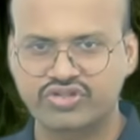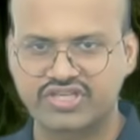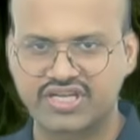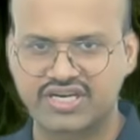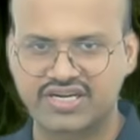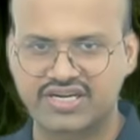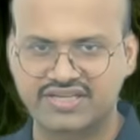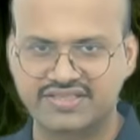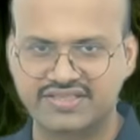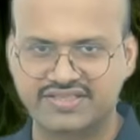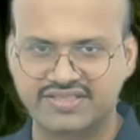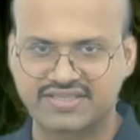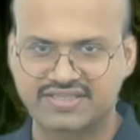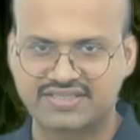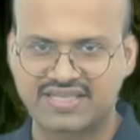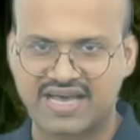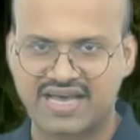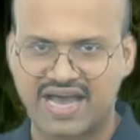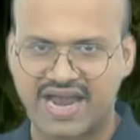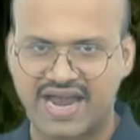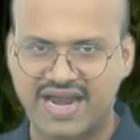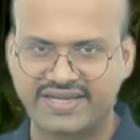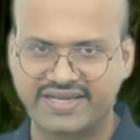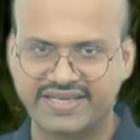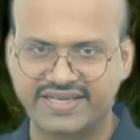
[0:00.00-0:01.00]
regions the
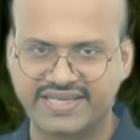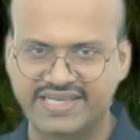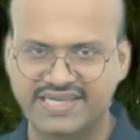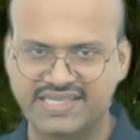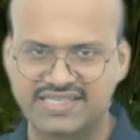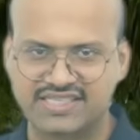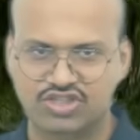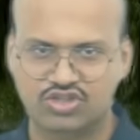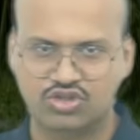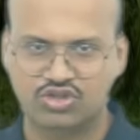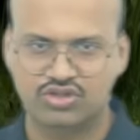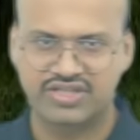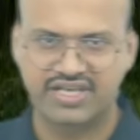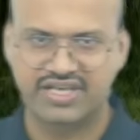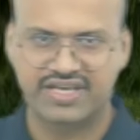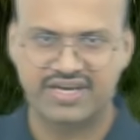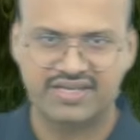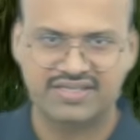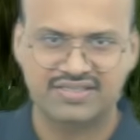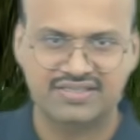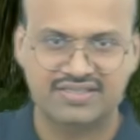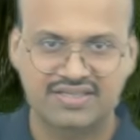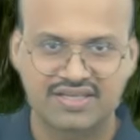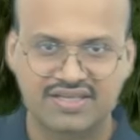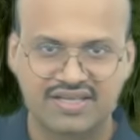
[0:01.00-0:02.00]
height decreases. So there
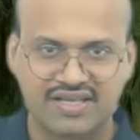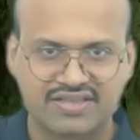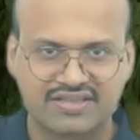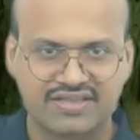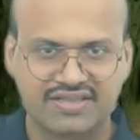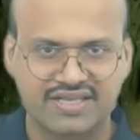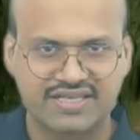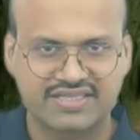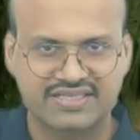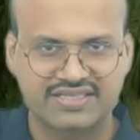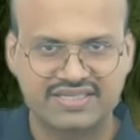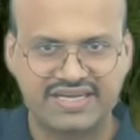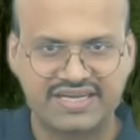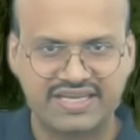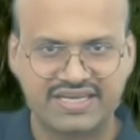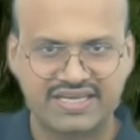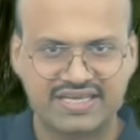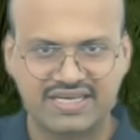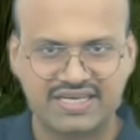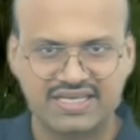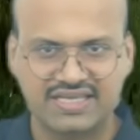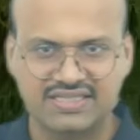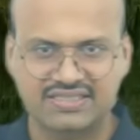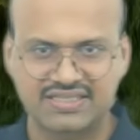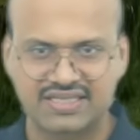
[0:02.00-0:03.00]
is this
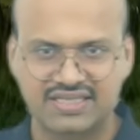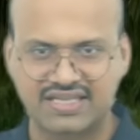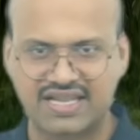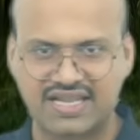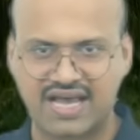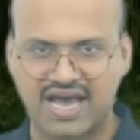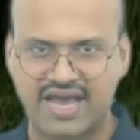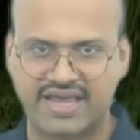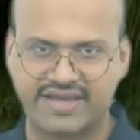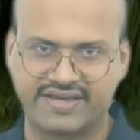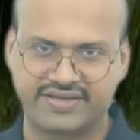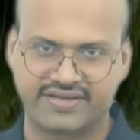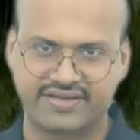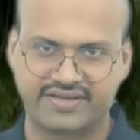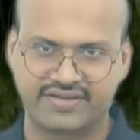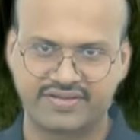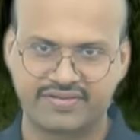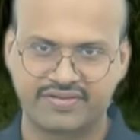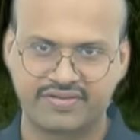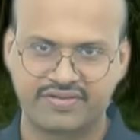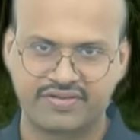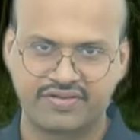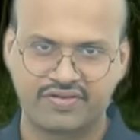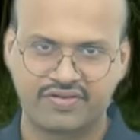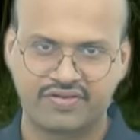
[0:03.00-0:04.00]
decrease in height
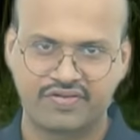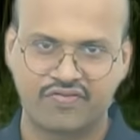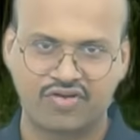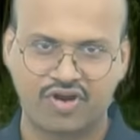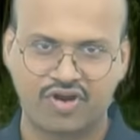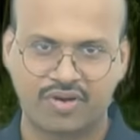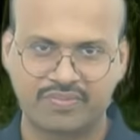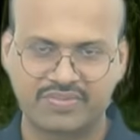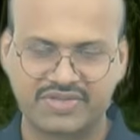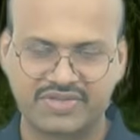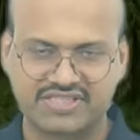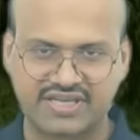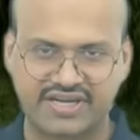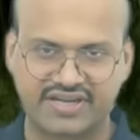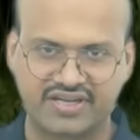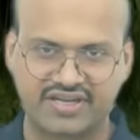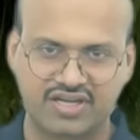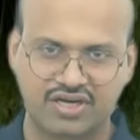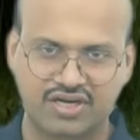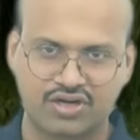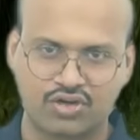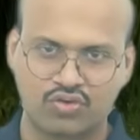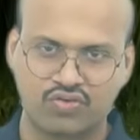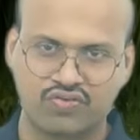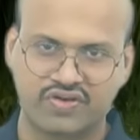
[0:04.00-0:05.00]
from the
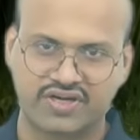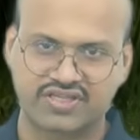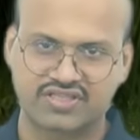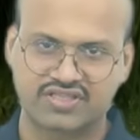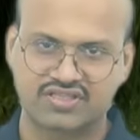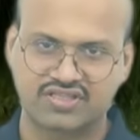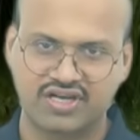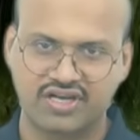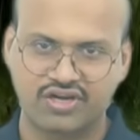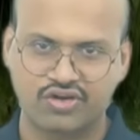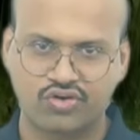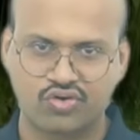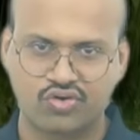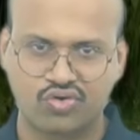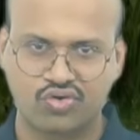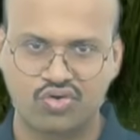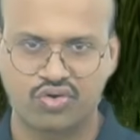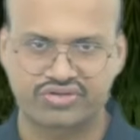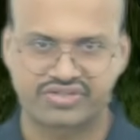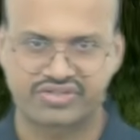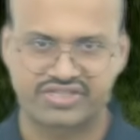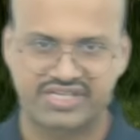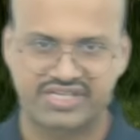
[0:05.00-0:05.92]
center towards the coast in